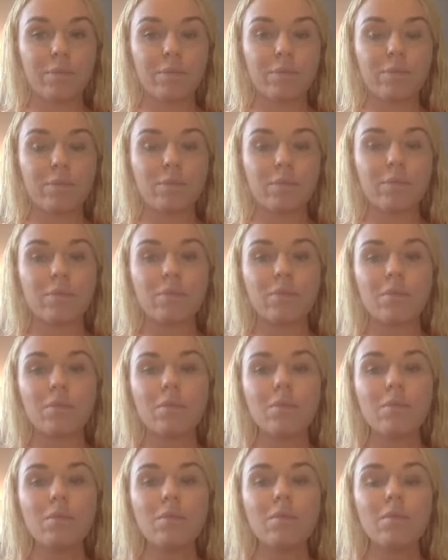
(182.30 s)

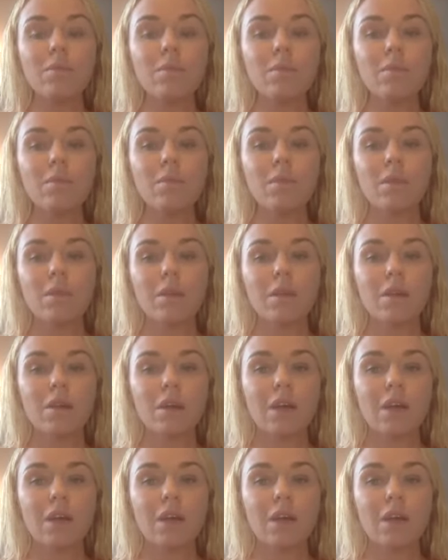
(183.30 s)
Nobody speaks.